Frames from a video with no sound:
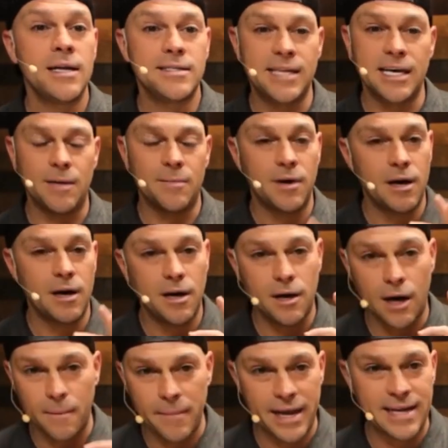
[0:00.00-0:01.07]
Tim,
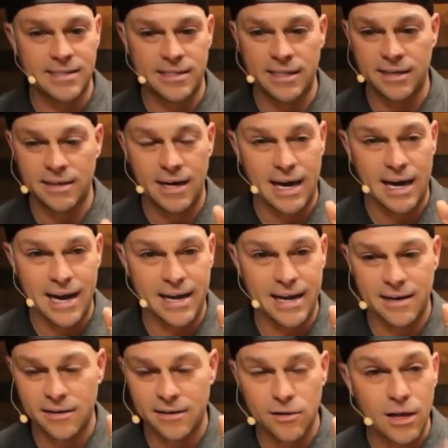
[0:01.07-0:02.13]
amazing.
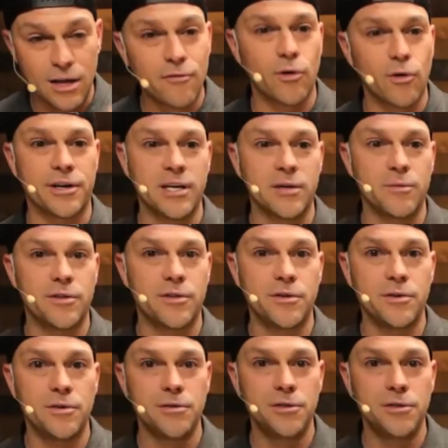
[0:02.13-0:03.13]
I love working with you.